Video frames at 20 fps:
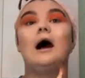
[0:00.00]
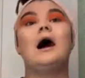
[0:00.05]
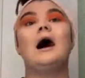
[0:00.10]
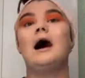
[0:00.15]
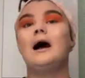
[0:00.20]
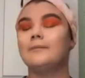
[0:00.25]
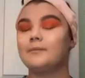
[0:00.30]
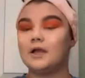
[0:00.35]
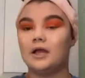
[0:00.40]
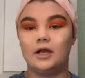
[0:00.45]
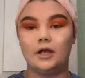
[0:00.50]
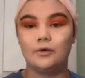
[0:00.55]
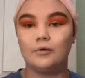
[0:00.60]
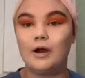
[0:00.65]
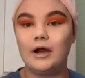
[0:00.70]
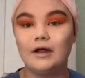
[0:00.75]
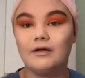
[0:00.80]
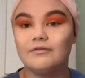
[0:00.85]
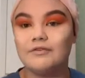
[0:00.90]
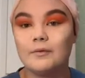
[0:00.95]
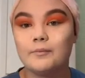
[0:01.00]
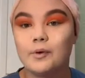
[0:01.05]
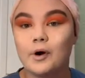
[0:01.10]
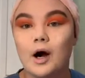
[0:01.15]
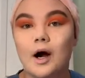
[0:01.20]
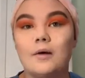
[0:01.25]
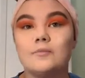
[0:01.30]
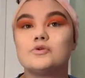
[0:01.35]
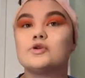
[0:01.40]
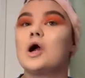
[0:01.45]
I'm getting ready for
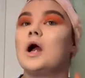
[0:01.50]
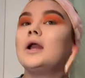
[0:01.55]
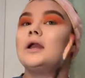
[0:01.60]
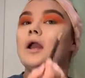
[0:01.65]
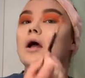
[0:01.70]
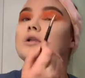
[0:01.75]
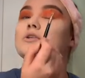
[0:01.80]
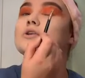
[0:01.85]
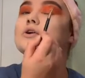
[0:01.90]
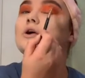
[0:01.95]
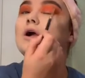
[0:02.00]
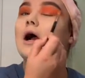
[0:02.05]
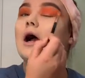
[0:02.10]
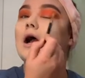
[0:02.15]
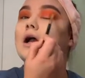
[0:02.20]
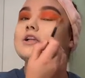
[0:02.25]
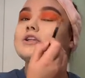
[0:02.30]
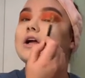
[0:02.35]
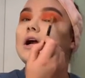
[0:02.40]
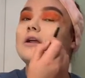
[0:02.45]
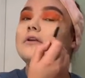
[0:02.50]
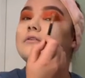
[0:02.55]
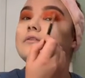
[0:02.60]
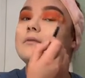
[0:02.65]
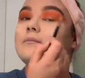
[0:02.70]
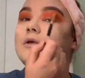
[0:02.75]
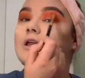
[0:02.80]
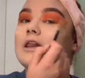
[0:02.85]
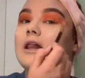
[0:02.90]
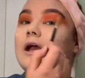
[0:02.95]
prom, trying not to cry, trying to
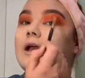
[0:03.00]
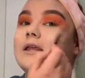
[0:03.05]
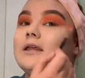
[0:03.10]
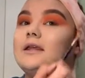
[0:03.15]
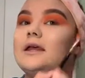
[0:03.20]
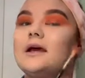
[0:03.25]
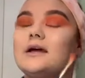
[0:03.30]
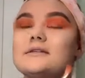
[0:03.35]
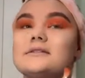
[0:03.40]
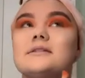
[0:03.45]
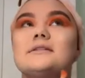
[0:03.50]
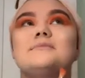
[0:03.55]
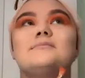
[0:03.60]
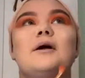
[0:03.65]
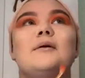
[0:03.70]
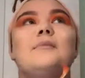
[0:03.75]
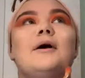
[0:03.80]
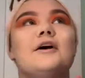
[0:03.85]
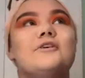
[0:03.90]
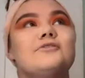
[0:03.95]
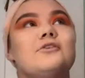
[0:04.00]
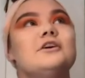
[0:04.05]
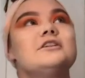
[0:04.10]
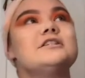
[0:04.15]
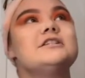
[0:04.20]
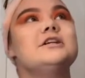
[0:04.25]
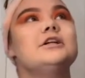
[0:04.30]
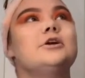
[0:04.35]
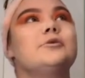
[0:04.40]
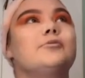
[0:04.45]
be like, yes, it's my best
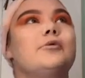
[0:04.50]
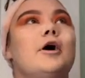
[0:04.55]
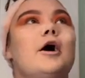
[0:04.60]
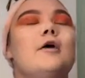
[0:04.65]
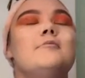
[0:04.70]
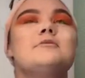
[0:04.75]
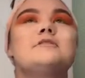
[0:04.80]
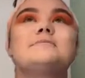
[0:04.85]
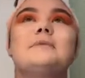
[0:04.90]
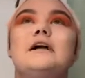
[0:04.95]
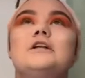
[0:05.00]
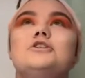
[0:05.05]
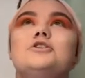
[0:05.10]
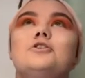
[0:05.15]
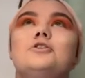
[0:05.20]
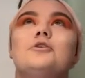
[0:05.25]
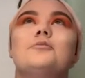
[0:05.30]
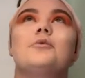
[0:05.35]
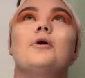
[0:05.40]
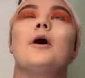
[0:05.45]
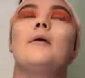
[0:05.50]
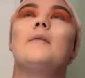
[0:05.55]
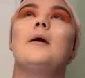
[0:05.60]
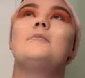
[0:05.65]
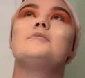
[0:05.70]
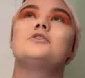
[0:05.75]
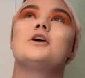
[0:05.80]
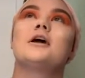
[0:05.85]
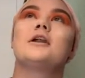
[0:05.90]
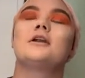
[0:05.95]
friend's senior prom, it's my junior prom,
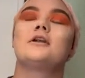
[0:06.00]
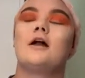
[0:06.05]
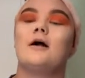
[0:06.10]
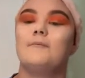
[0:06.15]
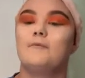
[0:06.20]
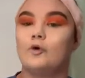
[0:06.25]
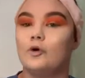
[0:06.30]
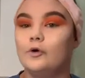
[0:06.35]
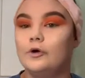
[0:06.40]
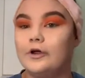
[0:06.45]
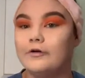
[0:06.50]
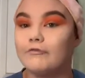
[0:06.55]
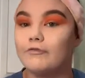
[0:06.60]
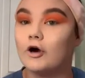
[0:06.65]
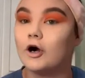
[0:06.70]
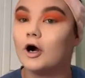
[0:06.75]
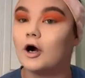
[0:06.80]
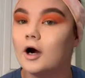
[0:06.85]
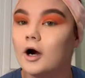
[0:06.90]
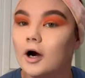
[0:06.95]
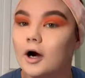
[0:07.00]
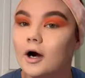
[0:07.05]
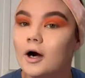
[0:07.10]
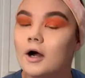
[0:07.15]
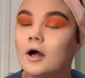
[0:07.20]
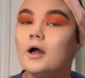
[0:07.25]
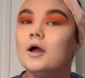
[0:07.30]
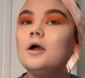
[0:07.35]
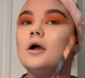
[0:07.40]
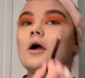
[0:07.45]
I'm trying to not ruin it for
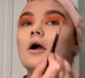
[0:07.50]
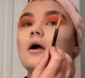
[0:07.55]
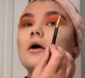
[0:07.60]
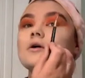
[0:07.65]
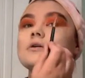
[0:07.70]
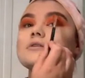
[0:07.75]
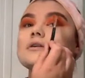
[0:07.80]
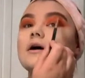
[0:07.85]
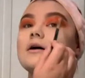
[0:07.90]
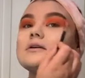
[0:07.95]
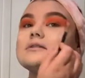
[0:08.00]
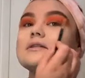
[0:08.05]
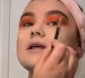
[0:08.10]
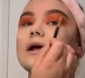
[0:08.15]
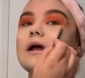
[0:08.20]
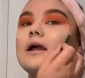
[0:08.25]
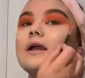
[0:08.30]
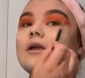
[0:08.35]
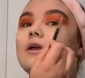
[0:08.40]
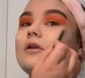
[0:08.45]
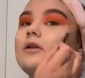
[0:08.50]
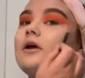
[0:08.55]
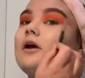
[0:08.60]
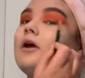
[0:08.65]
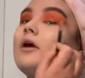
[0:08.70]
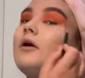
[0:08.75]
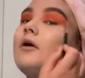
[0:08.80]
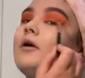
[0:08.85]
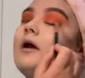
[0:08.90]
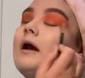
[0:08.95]
her. So I was like, you
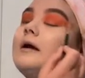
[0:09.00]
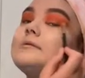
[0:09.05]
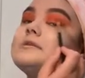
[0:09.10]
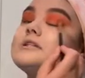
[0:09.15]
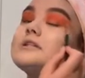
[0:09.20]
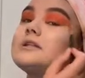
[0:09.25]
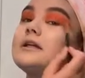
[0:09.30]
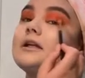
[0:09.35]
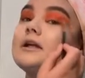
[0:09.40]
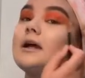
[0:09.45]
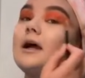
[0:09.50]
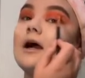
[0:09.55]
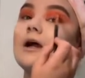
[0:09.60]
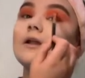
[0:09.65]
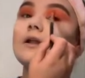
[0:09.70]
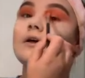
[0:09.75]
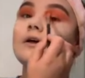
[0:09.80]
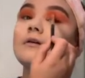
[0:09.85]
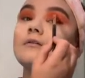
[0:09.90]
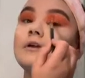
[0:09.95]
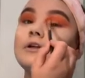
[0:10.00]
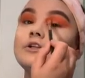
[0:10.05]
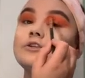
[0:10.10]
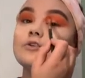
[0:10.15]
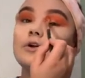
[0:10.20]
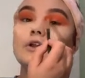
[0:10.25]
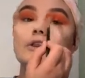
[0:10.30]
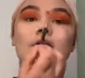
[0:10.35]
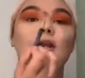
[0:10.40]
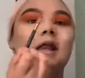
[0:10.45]
know, I'm just gonna kind of
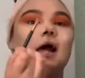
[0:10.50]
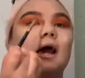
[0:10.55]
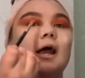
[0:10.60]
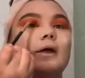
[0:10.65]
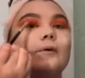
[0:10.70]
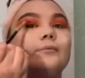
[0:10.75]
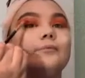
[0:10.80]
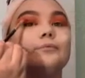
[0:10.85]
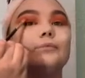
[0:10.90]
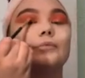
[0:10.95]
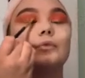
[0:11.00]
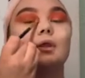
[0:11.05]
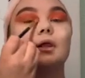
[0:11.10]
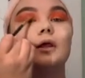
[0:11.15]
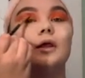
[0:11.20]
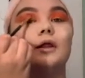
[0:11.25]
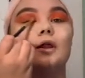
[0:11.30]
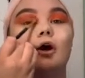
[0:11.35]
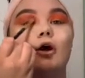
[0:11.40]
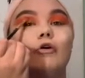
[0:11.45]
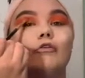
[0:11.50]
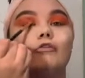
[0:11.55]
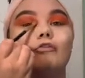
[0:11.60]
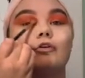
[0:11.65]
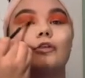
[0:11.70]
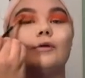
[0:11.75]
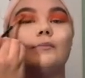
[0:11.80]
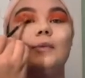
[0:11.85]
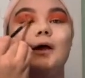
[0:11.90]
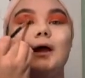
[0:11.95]
enjoy the night and hope
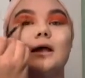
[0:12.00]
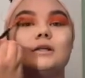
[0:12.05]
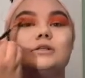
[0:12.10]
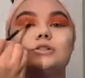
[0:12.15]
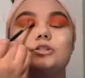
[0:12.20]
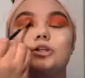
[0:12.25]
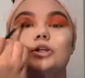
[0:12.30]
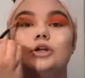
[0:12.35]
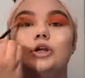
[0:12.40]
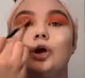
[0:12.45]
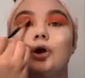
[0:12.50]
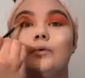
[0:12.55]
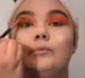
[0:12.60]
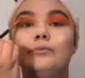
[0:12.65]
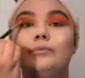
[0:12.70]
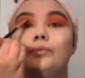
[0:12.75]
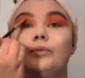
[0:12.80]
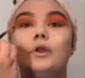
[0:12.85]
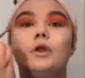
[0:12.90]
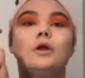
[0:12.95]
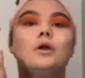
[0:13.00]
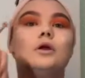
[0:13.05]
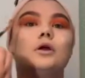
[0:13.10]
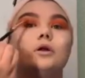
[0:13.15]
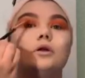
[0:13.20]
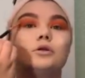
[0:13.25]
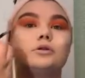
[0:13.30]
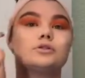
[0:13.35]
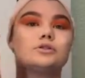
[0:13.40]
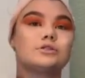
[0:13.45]
for the best, you know?
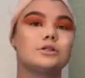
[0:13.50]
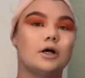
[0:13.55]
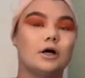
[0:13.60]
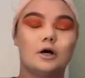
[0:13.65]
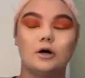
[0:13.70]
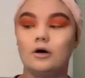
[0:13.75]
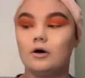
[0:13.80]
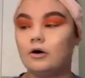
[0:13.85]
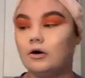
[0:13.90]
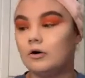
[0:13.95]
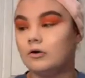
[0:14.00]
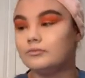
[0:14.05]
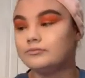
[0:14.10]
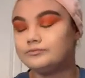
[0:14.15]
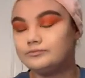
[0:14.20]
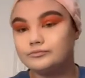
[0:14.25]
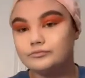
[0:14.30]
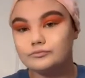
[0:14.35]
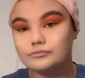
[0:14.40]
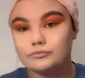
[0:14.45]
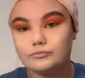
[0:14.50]
So